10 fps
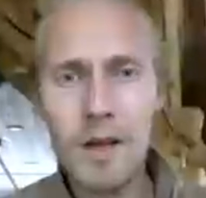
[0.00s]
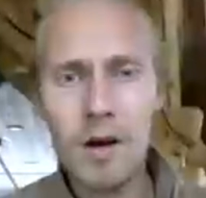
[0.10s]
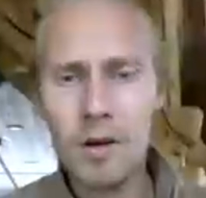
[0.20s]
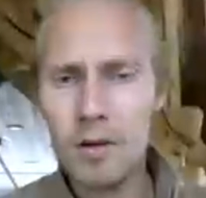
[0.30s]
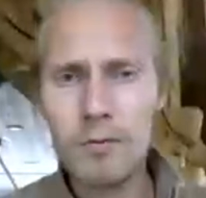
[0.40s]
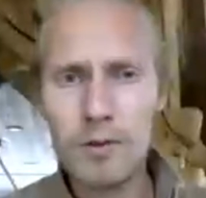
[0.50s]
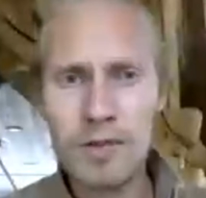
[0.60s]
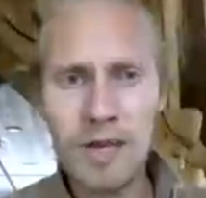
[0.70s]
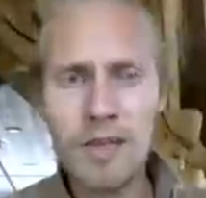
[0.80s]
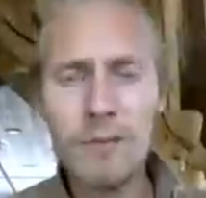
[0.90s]
or not for
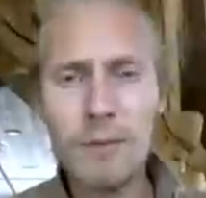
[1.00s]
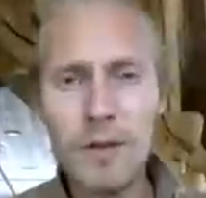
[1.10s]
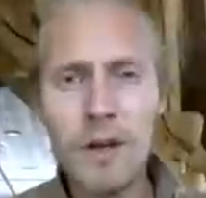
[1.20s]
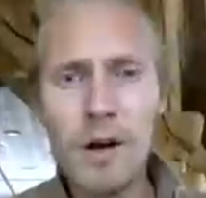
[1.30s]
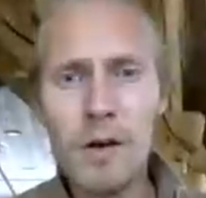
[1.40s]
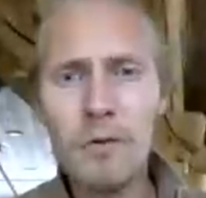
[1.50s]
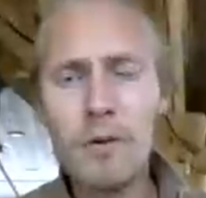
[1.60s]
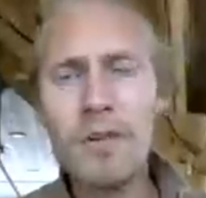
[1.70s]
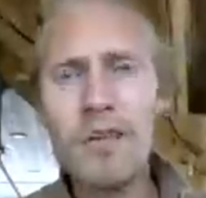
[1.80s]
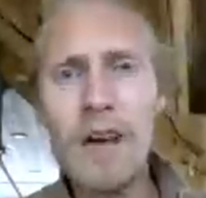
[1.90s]
charity, but for the